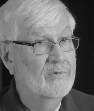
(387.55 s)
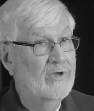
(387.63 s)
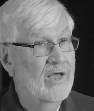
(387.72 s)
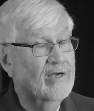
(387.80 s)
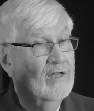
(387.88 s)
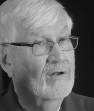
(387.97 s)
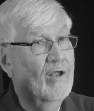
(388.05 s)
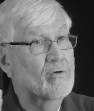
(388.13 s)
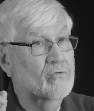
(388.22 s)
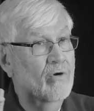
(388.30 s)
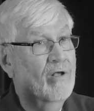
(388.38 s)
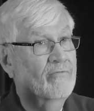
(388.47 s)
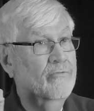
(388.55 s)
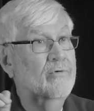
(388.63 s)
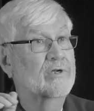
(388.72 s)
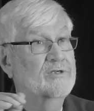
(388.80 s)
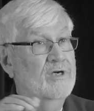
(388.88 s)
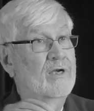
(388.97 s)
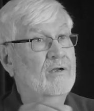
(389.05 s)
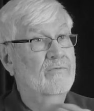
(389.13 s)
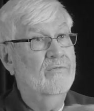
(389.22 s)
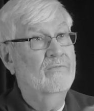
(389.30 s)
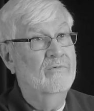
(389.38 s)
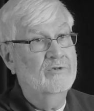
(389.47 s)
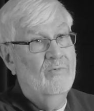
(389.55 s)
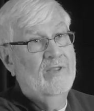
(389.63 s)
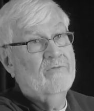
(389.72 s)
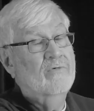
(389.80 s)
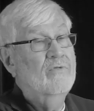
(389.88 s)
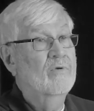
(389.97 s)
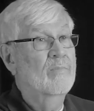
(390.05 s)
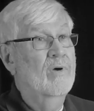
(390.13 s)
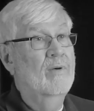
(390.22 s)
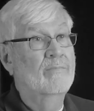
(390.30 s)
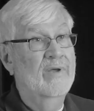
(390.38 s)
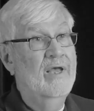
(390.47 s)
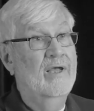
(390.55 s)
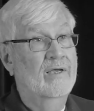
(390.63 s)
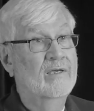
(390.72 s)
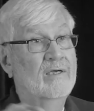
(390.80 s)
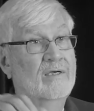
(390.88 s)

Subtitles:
And you had to crawl through a tunnel which went through the bomb bay